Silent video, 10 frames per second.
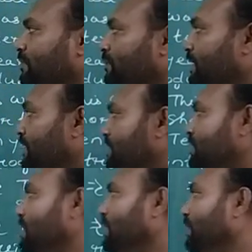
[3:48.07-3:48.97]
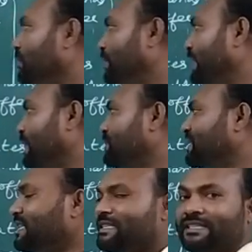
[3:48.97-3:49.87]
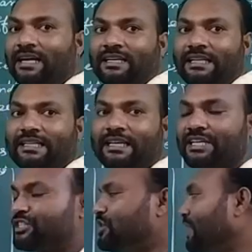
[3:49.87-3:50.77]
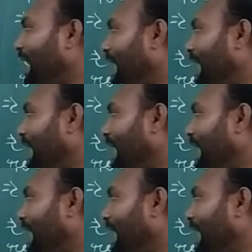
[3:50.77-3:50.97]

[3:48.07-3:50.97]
because we have seen that the National